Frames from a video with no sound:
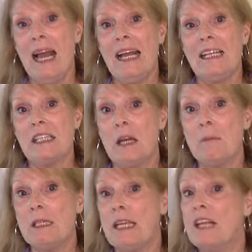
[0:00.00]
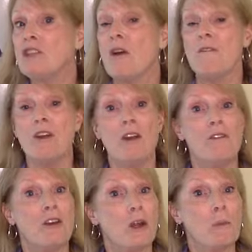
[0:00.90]
Some states are very,
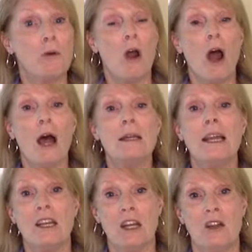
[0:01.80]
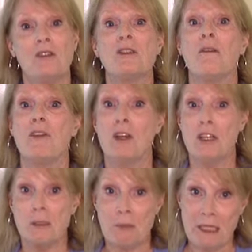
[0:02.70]
very broad and others are very
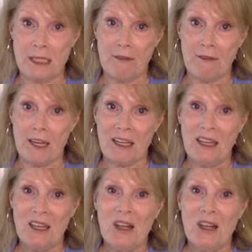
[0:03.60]
specific.